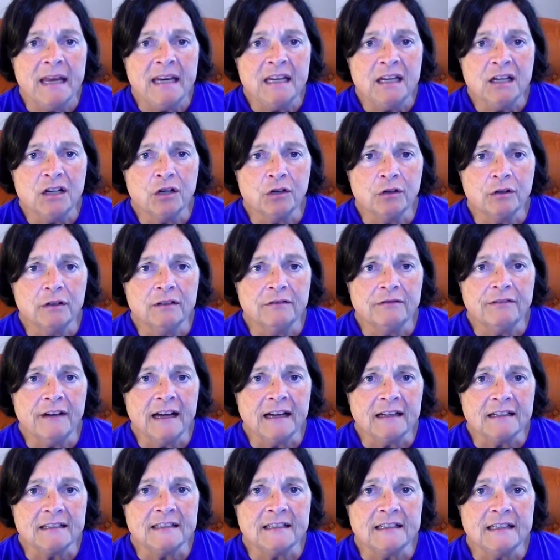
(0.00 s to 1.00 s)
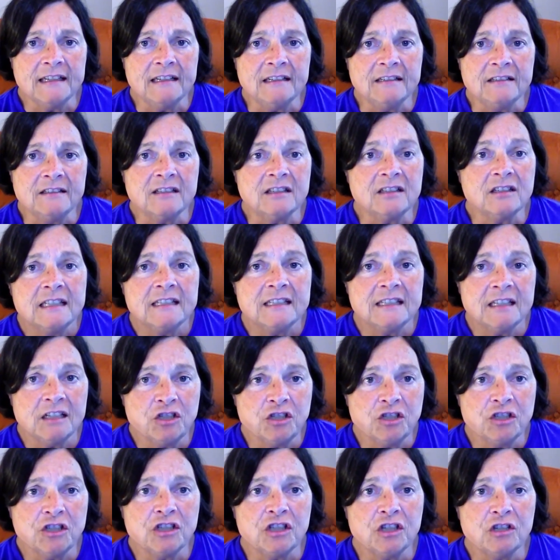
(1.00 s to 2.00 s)
Many current vaccines,
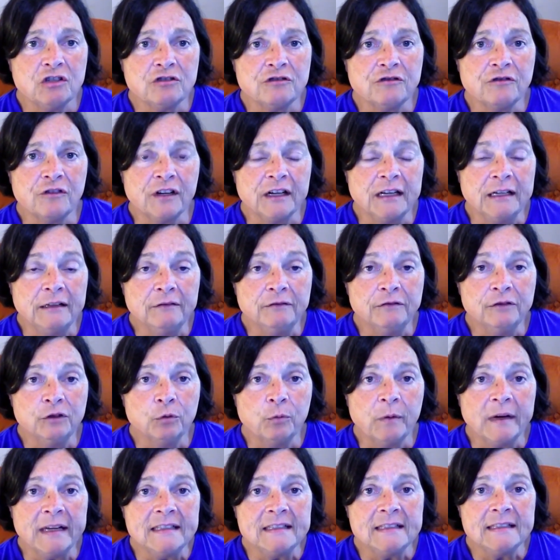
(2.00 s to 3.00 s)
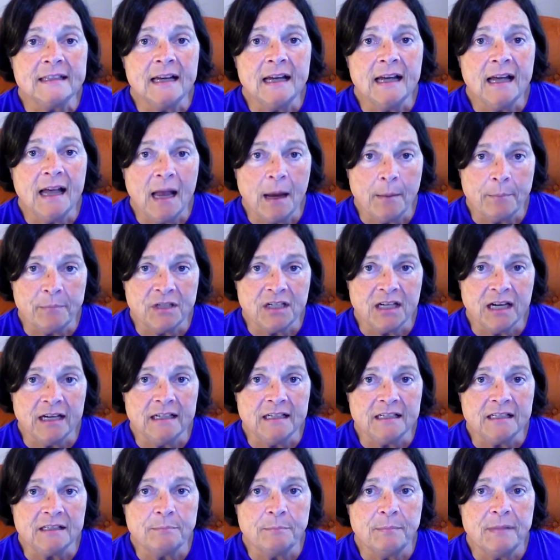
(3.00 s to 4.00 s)
such as those for influenza,
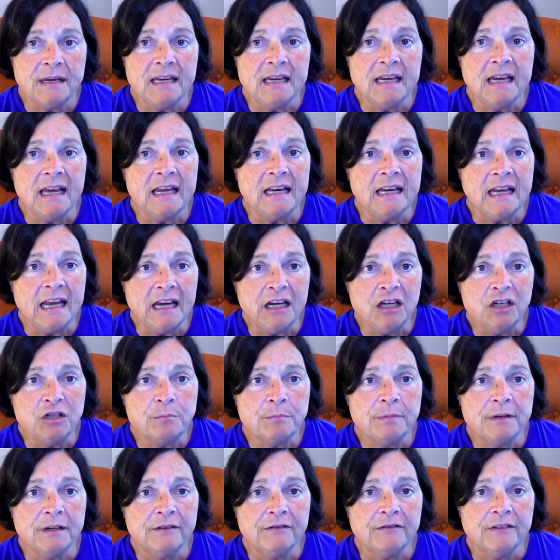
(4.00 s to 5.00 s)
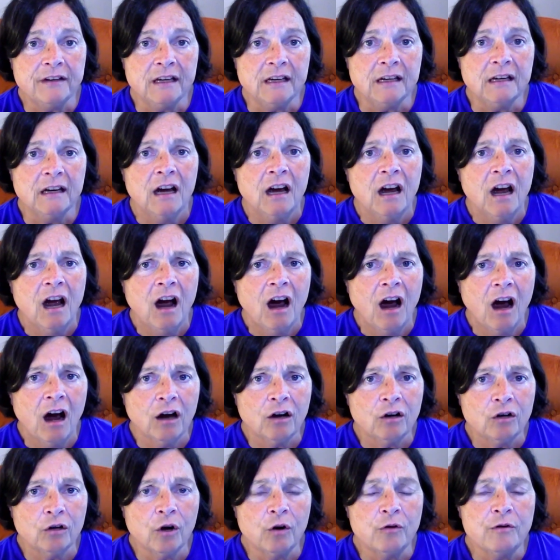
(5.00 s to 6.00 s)
hepatitis B, and HPV,
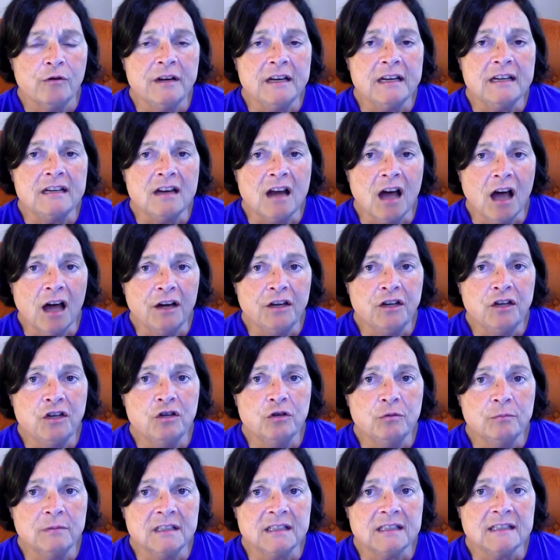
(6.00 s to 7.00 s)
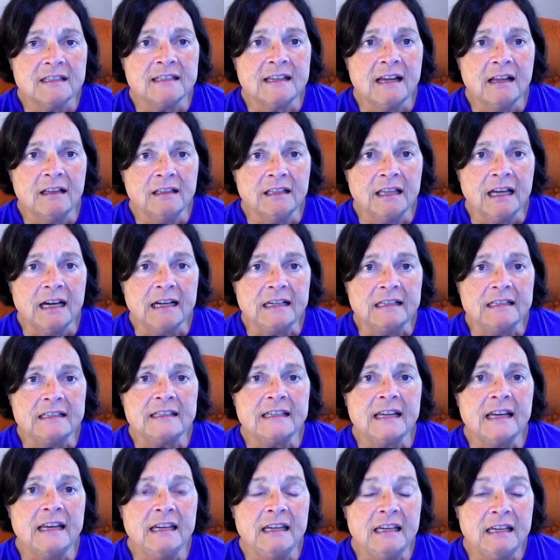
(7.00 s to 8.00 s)
are grown in non human cell
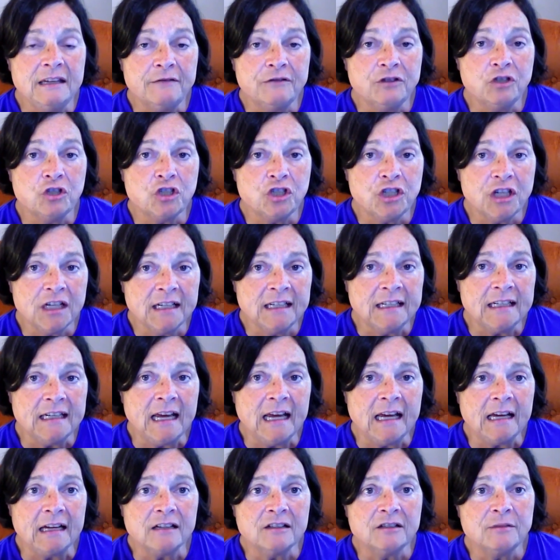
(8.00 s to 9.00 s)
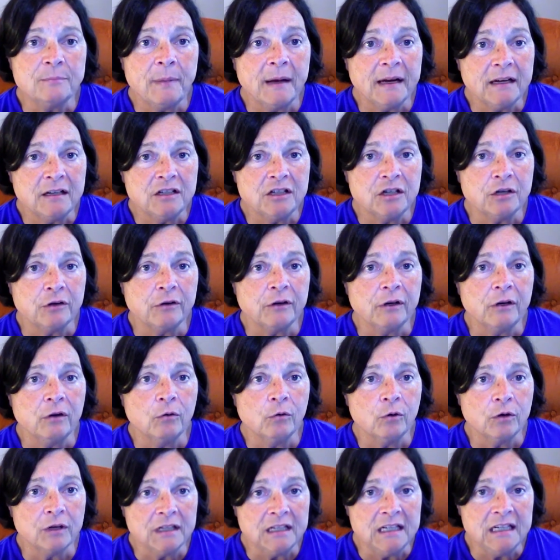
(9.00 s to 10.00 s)
lines and even chicken eggs, bacteria,
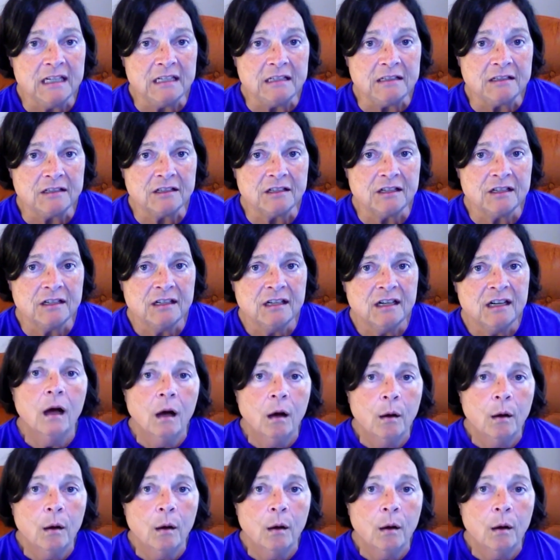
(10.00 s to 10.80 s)
or yeast.